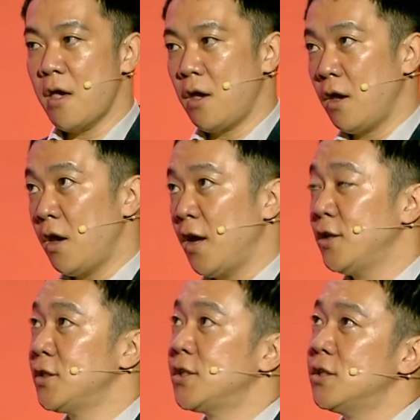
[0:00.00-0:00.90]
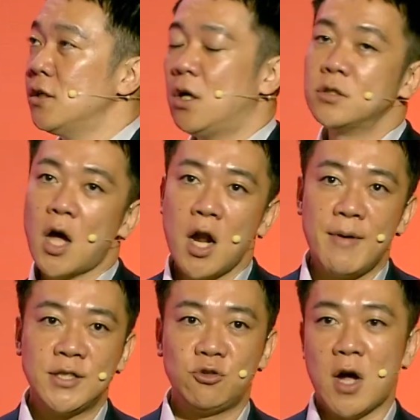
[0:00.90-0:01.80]
And
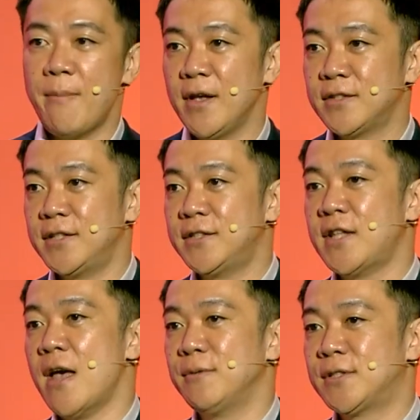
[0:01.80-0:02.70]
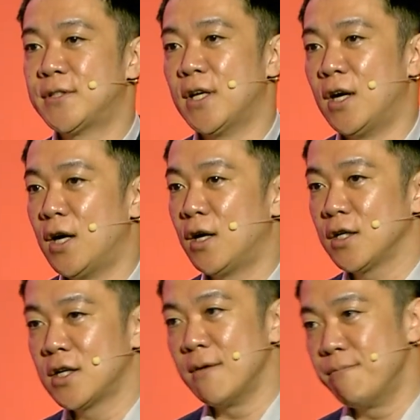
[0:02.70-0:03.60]
autonomous driving systems are
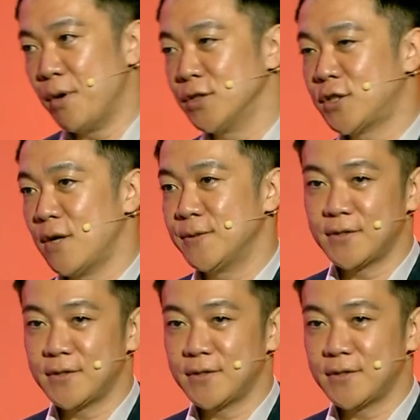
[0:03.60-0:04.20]
composed of